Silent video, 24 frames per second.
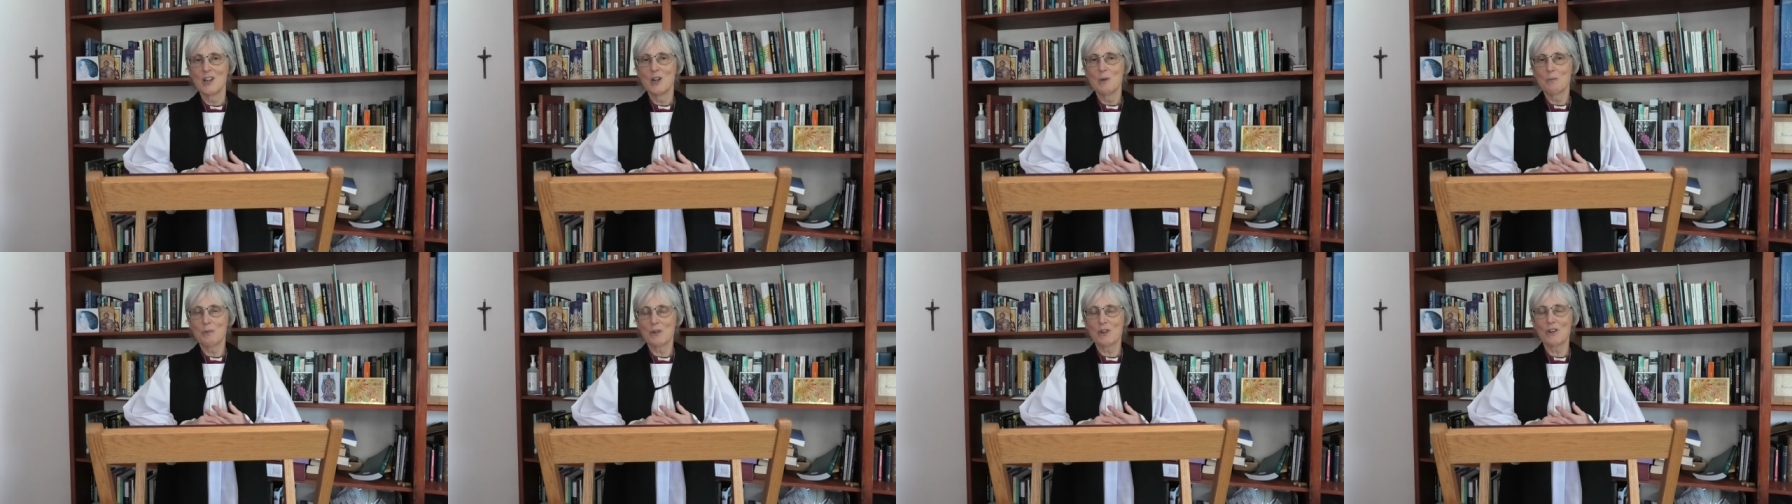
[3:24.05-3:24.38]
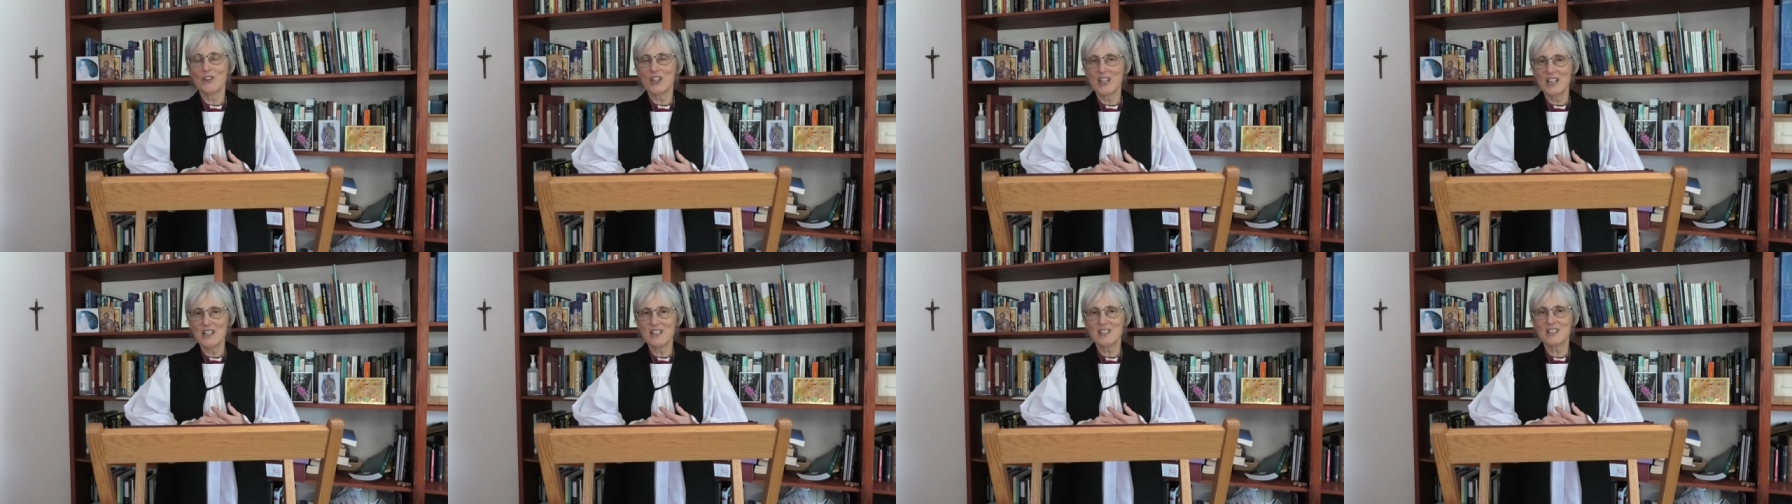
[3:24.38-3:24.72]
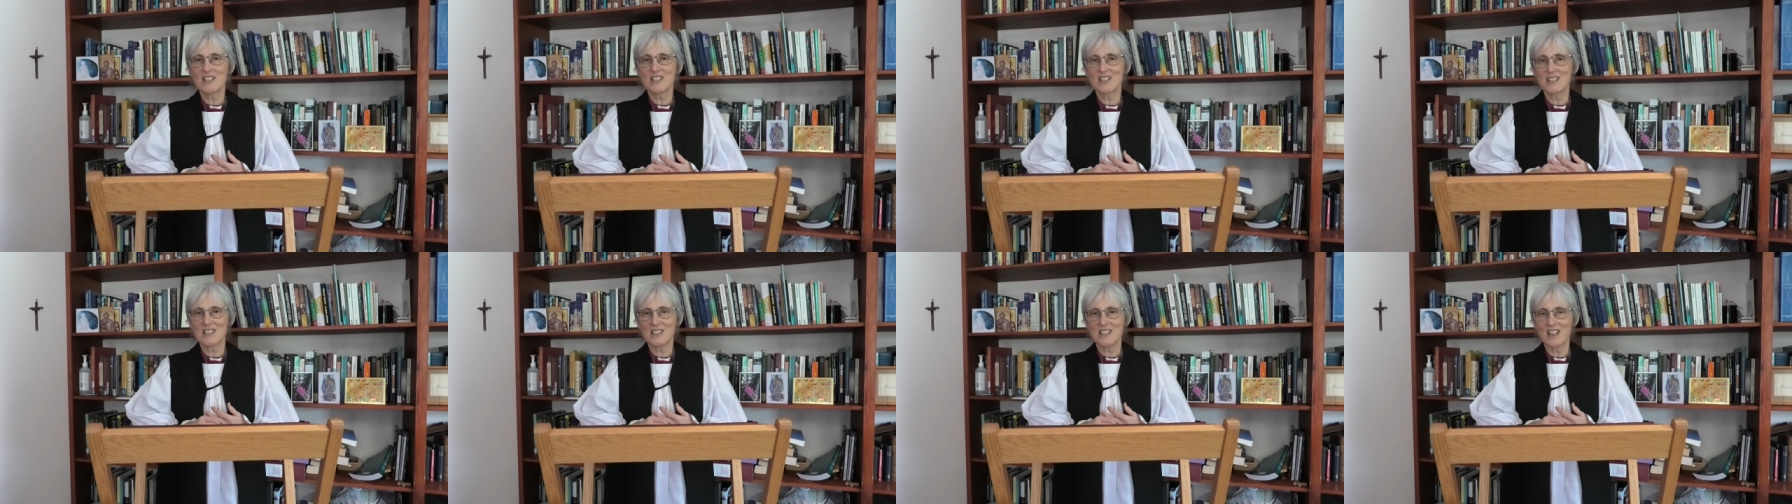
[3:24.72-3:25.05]
But on
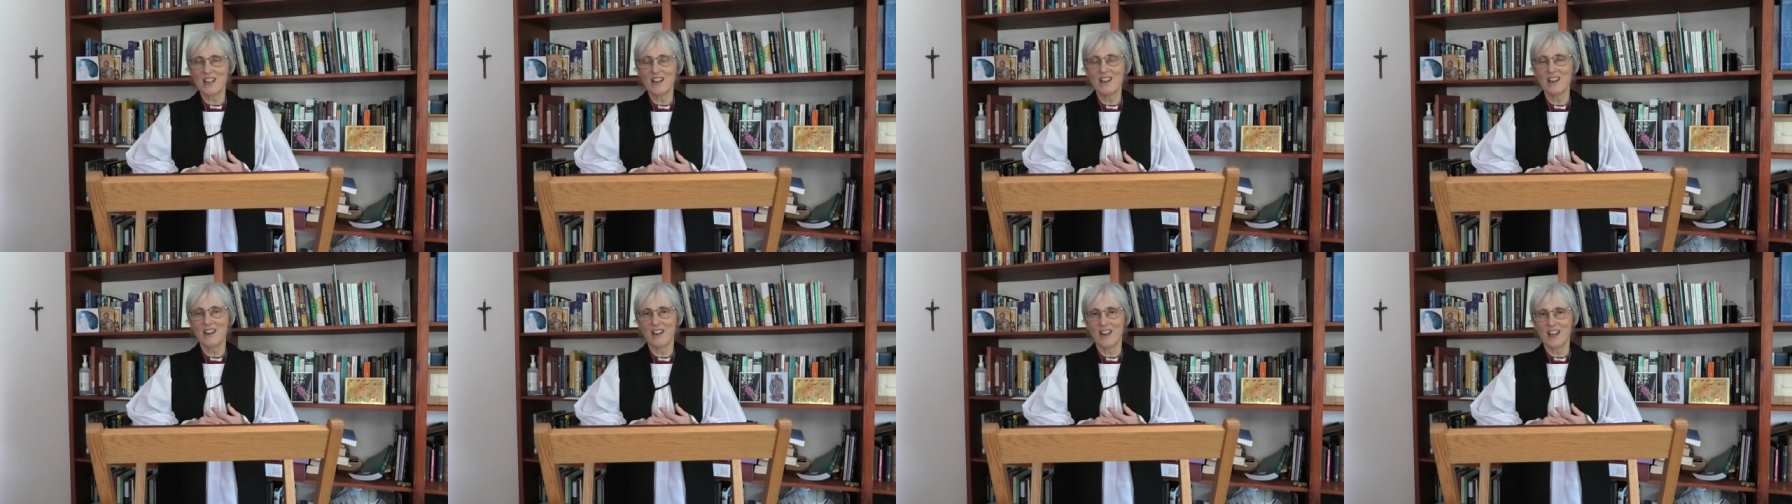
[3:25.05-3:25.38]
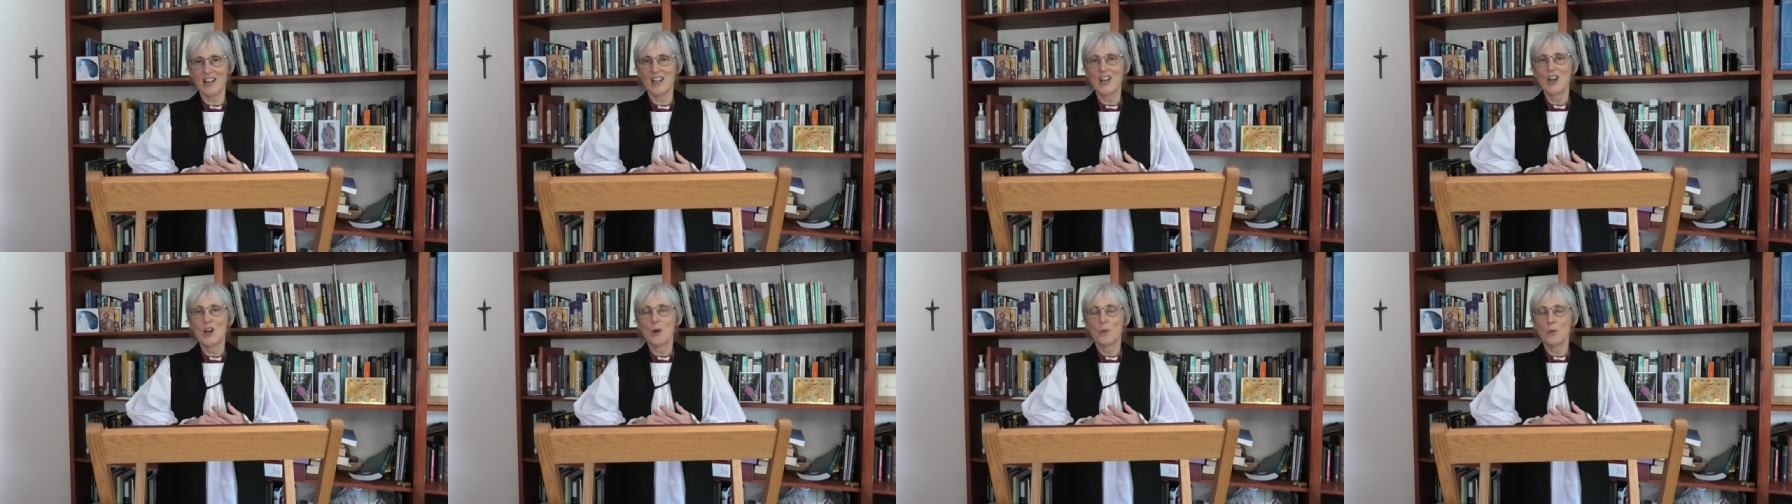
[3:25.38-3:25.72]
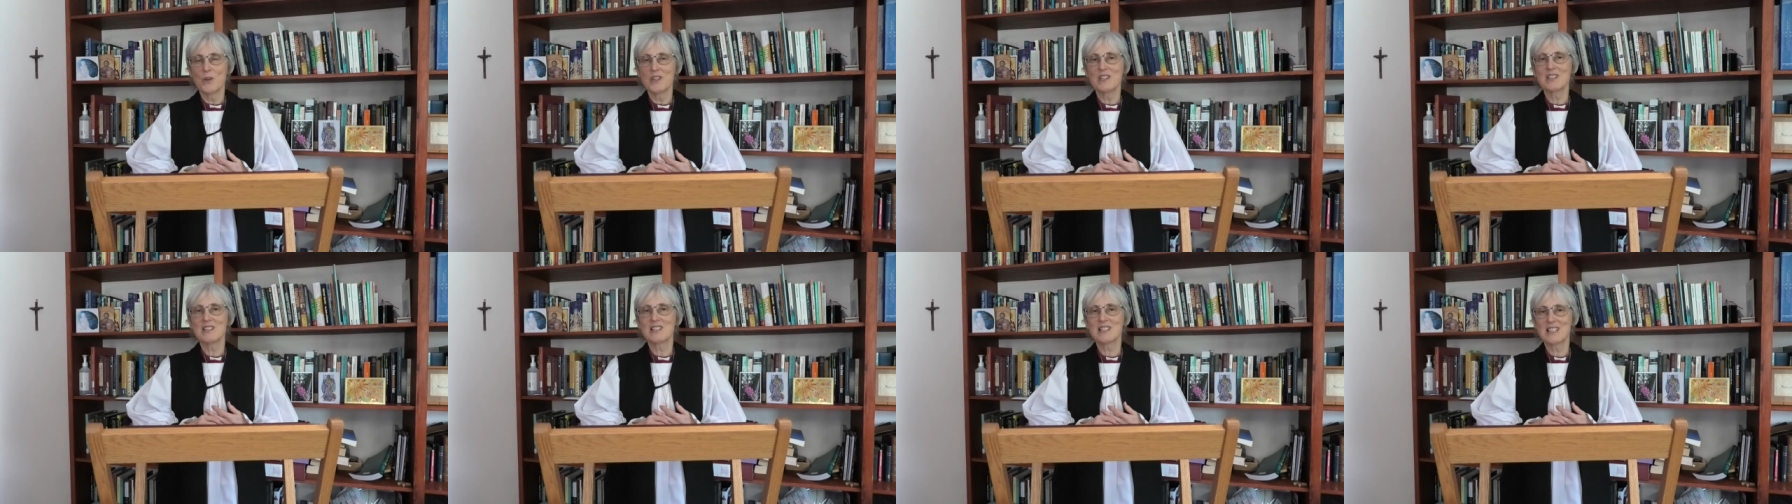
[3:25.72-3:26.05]
Easter Sunday,
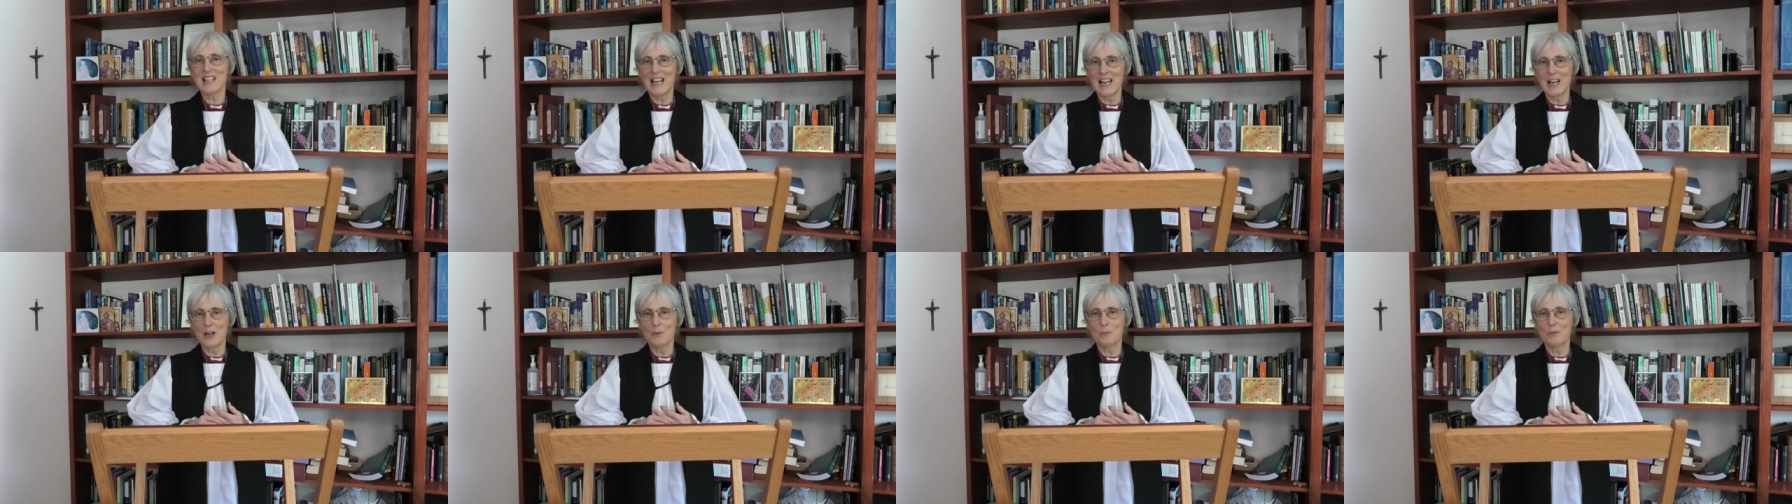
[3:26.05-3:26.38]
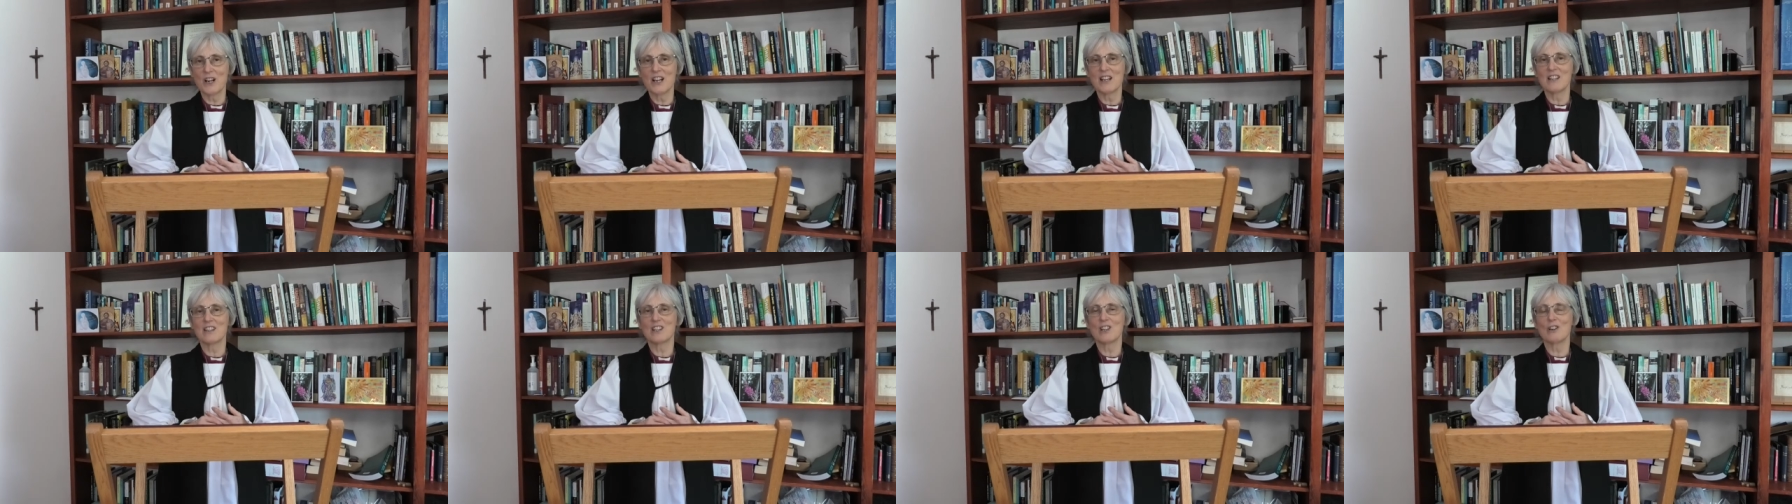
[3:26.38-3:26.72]
we celebrate